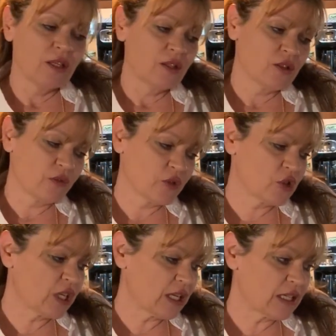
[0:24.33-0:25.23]
So if you're
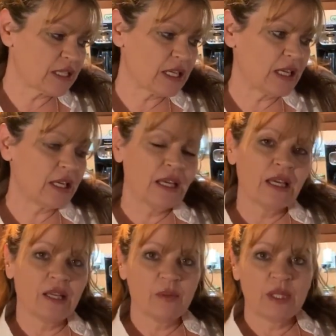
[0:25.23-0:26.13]
drinking tea,
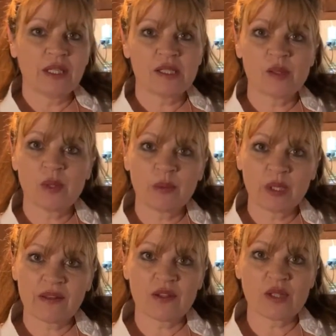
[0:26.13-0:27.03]
it'd be nice to be able to
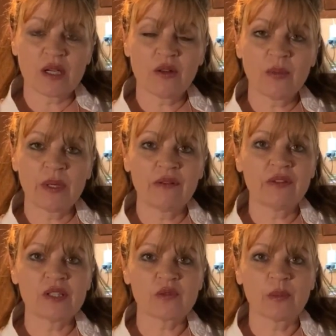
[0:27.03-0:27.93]
get those health
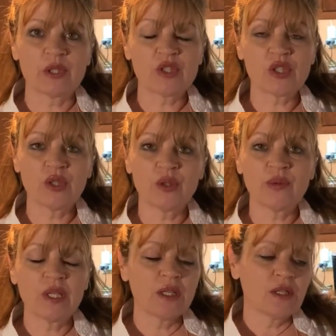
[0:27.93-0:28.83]
benefits from it too.
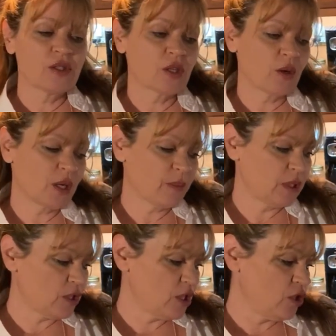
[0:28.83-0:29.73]
So I'm going
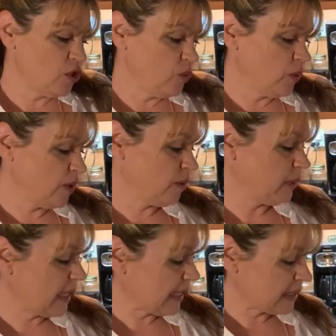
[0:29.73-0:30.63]
to teach you with the
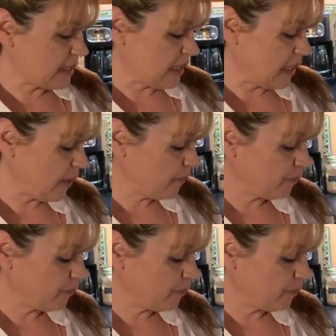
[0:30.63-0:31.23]
black tea.